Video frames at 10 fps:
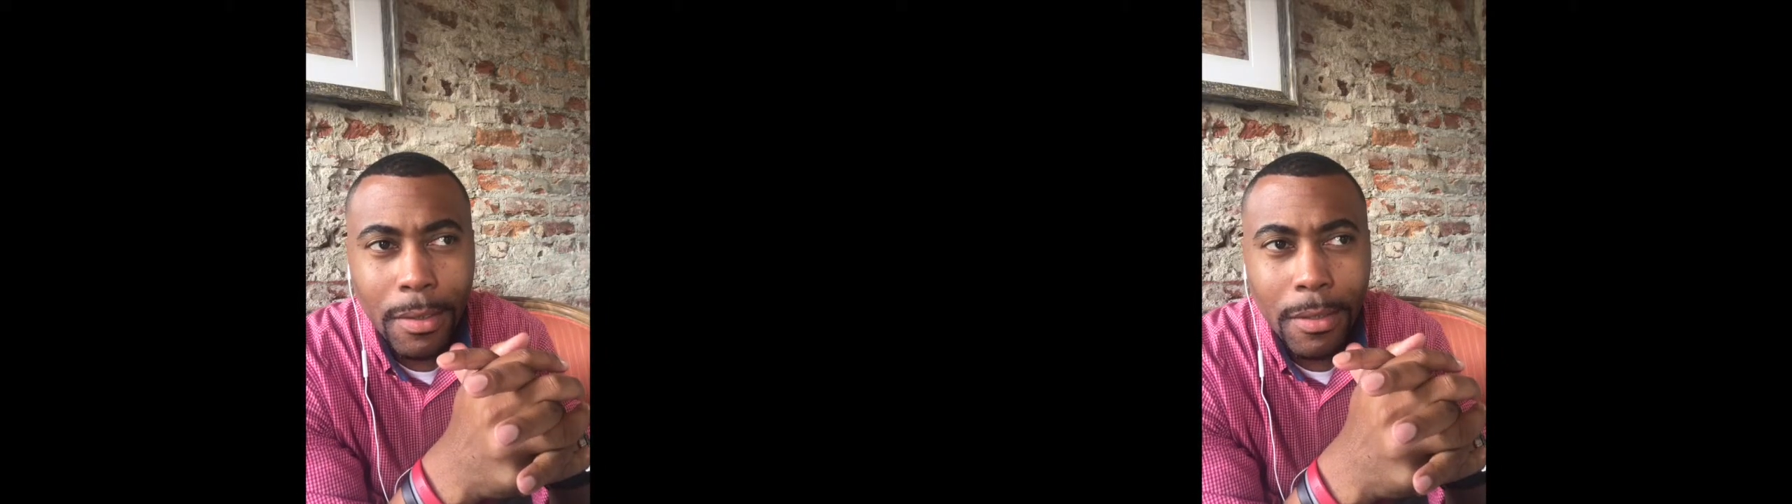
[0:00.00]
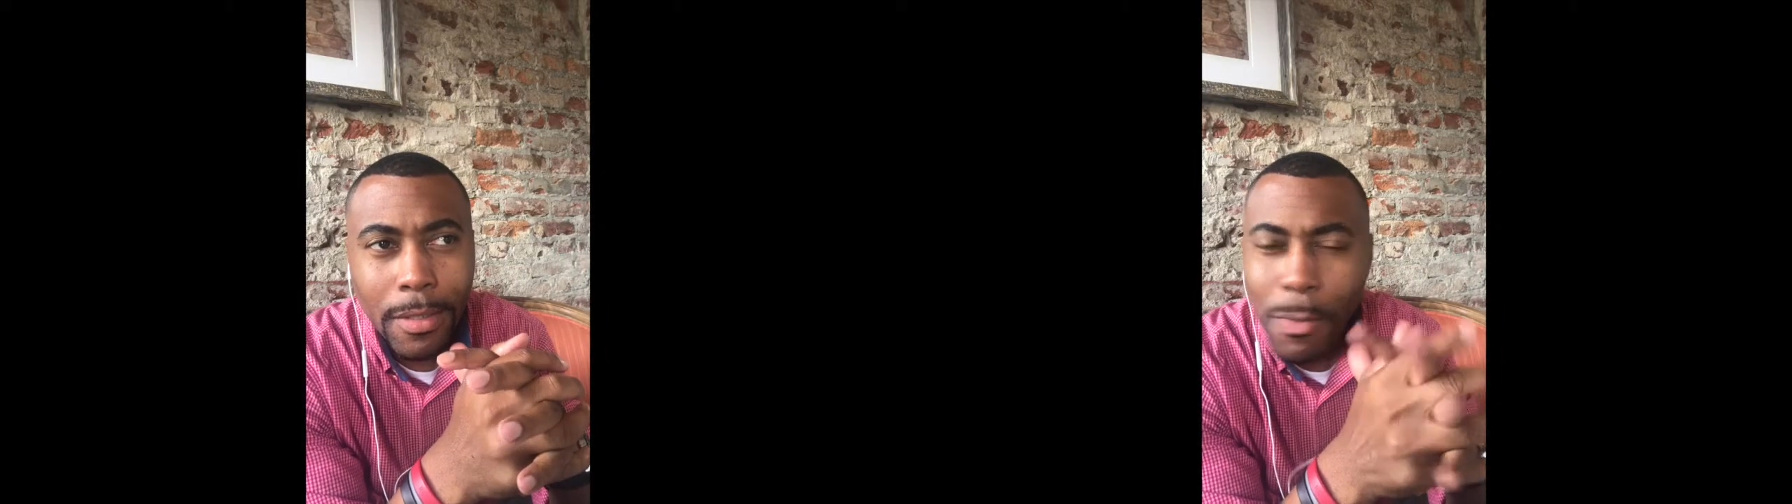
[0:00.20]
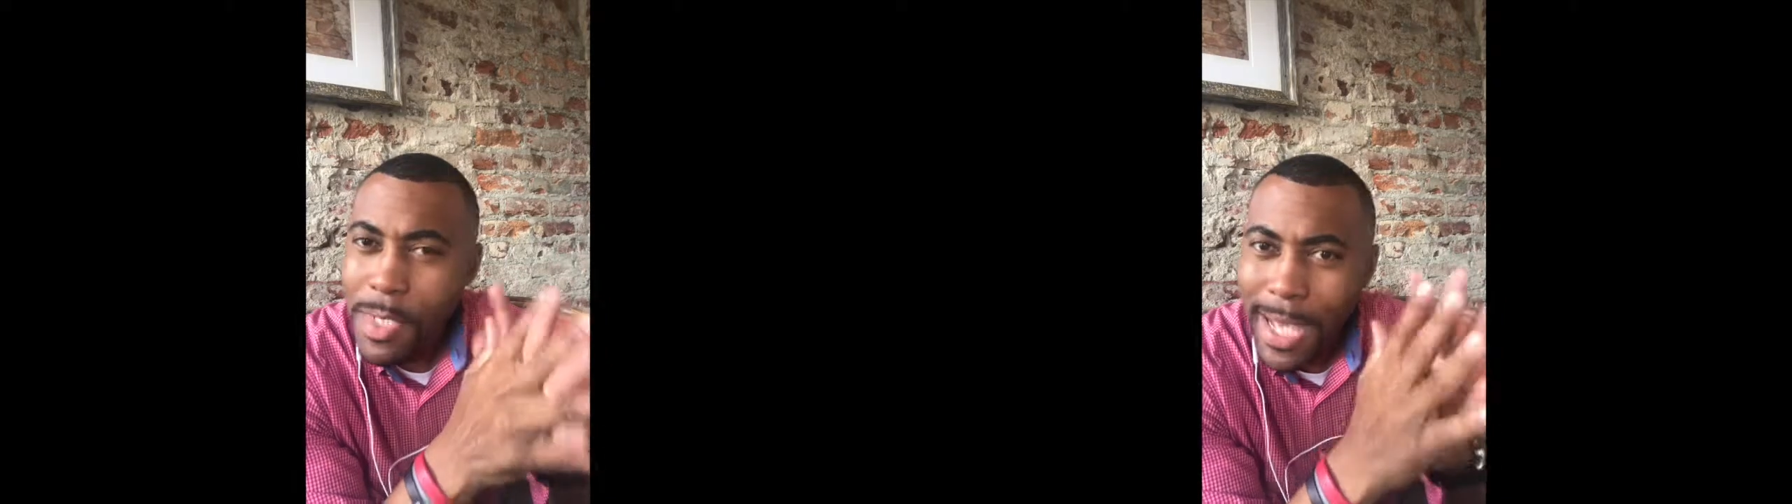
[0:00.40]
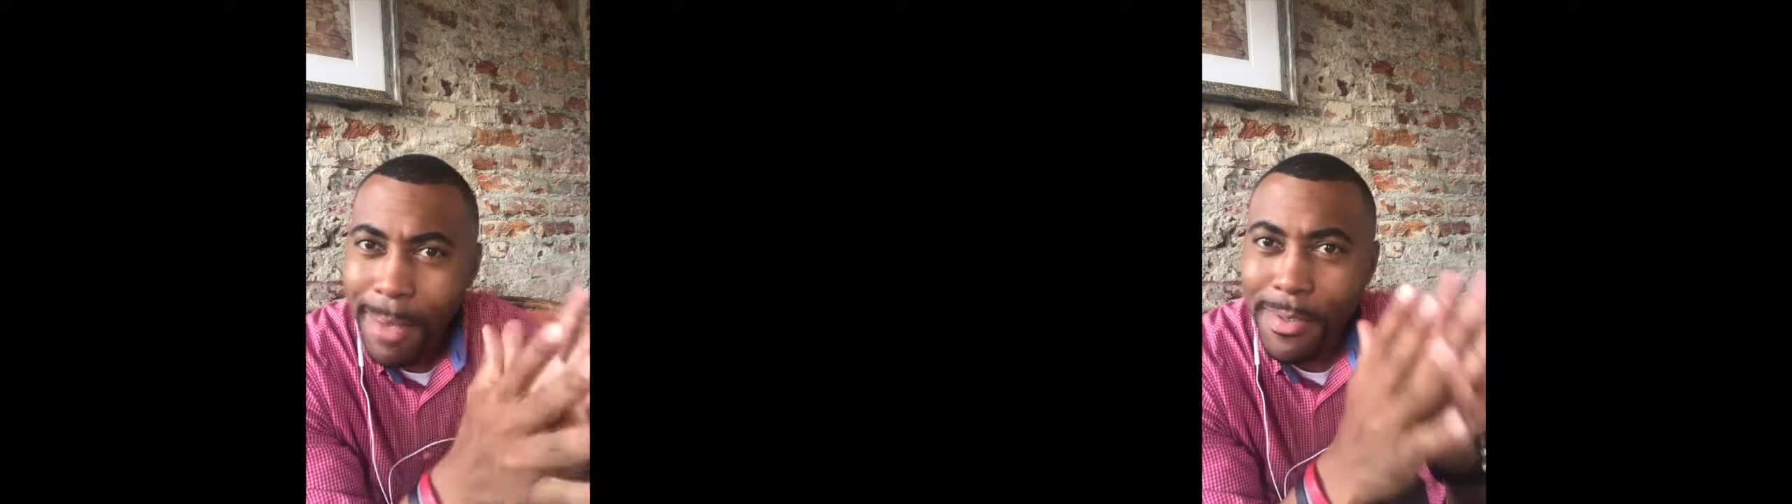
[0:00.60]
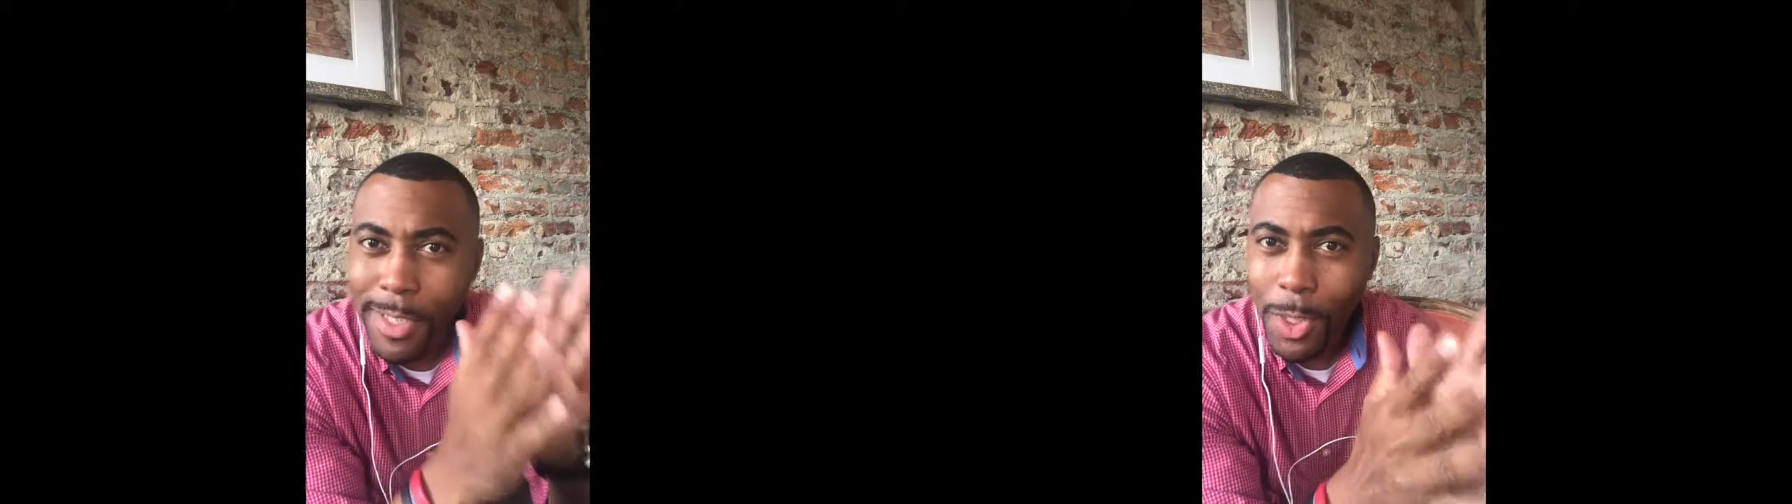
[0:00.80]
There was
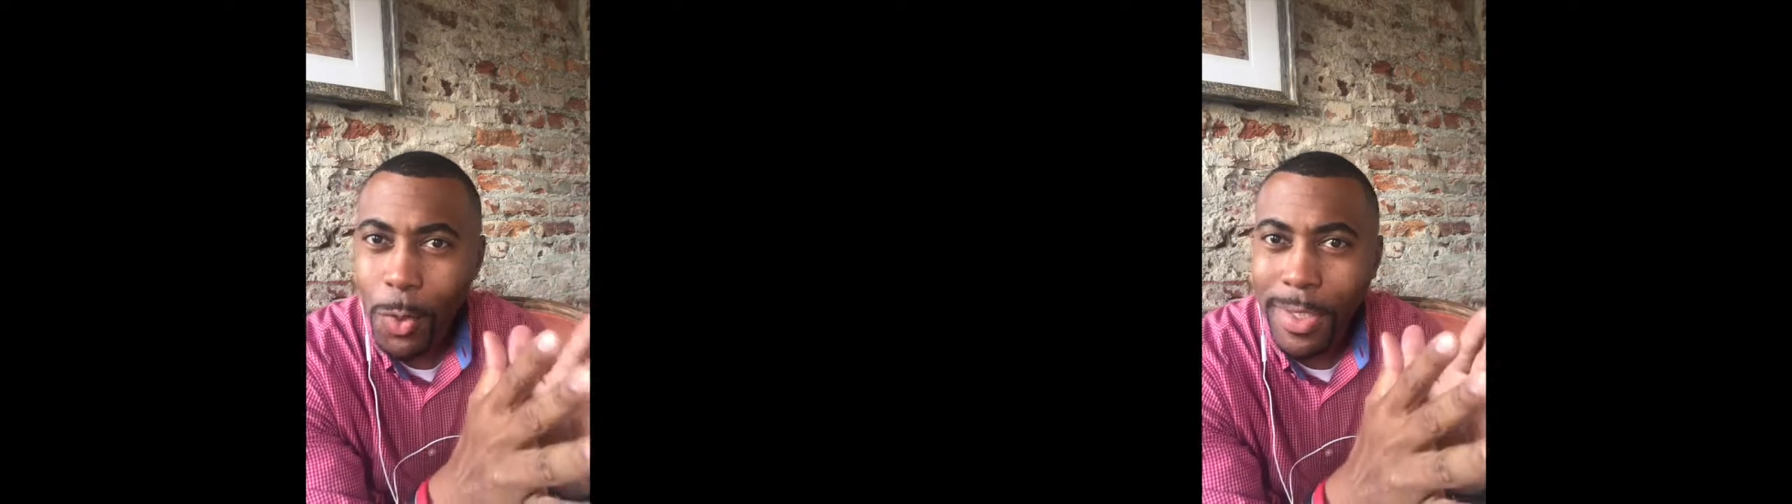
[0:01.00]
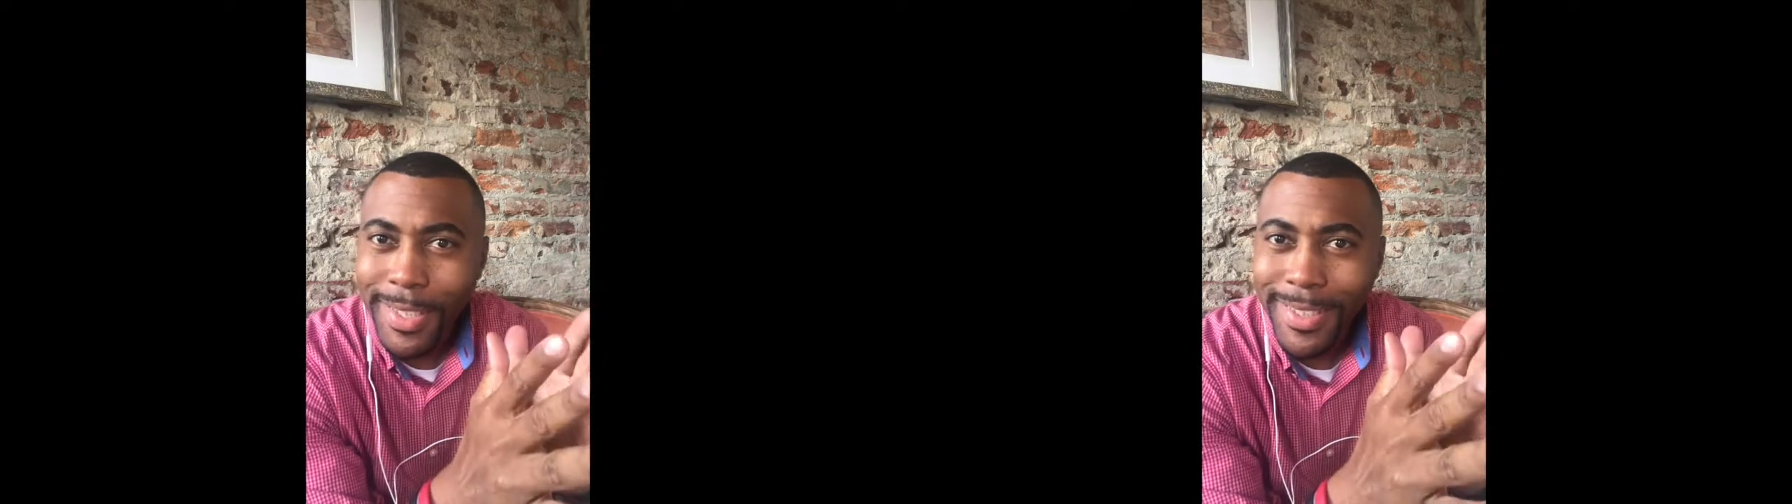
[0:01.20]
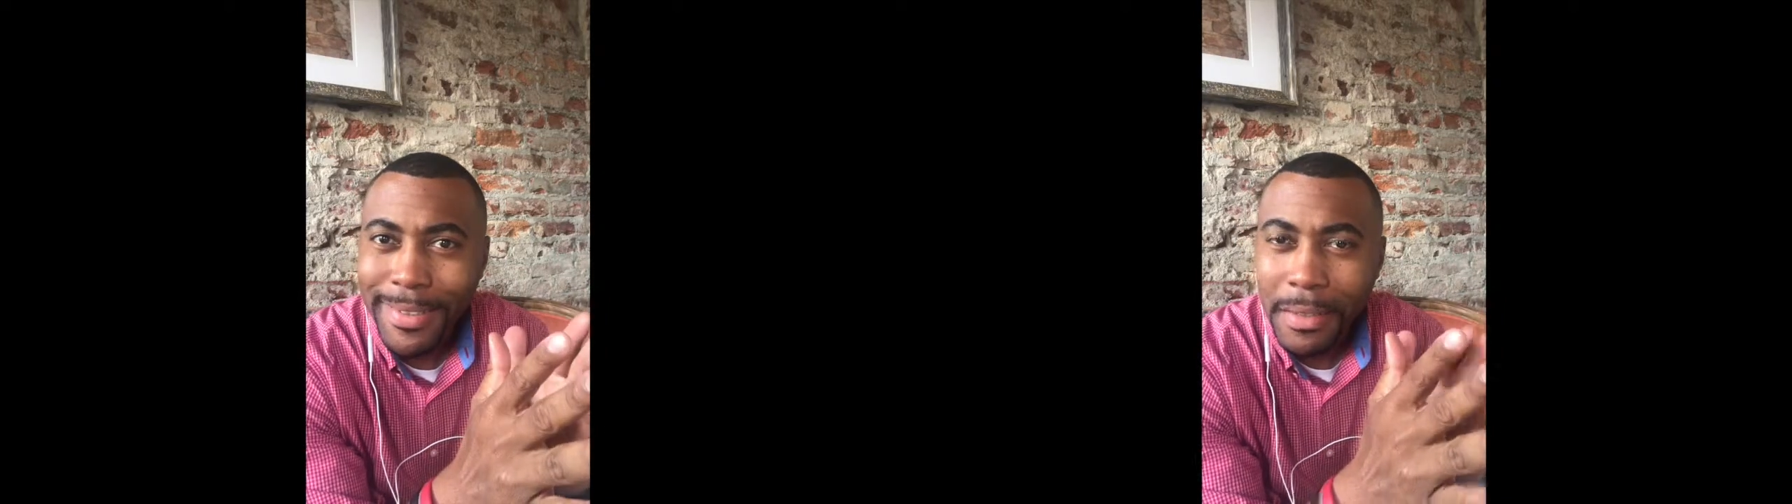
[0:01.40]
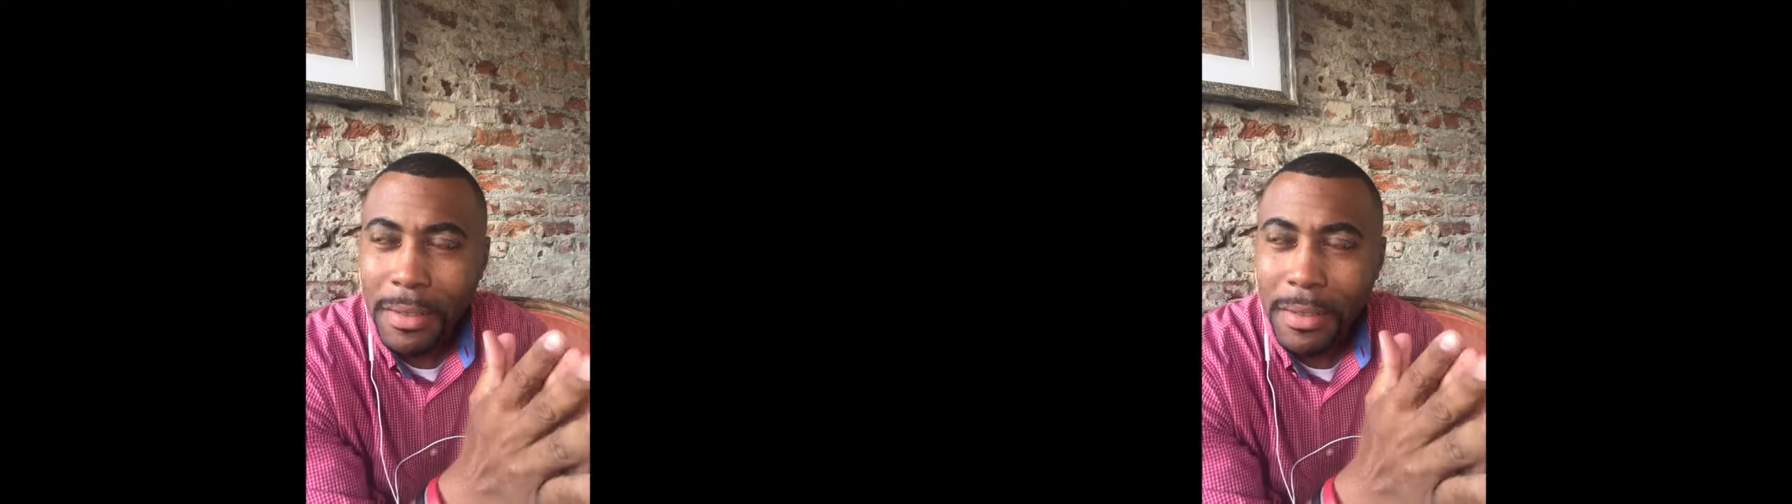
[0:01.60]
absolutely